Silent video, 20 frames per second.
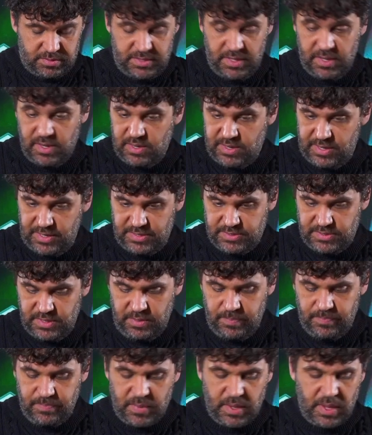single
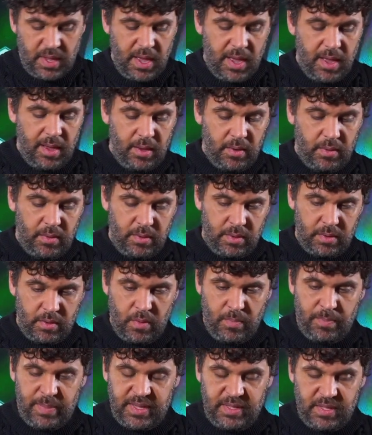reason, how
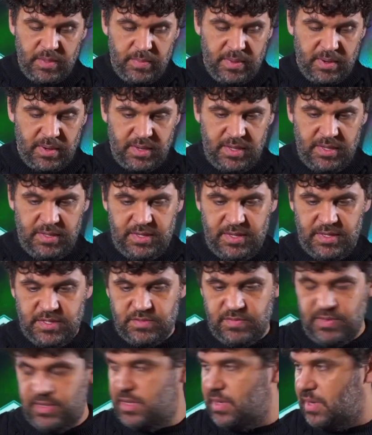compatible it
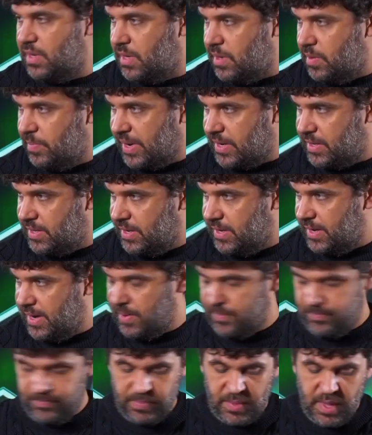is with the
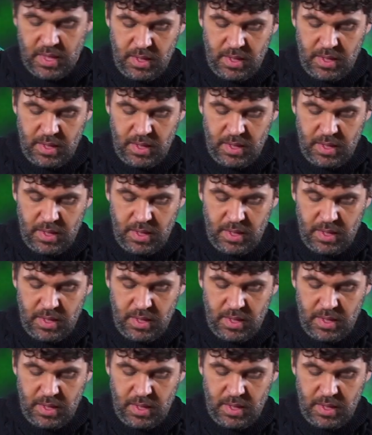bacteria.